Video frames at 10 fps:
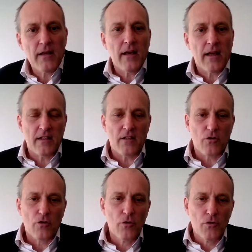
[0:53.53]
and in a
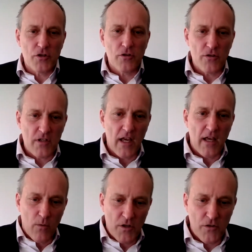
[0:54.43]
conclusion you say
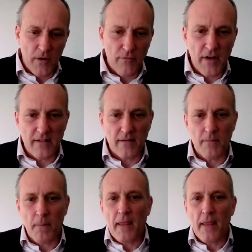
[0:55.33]
what you have written.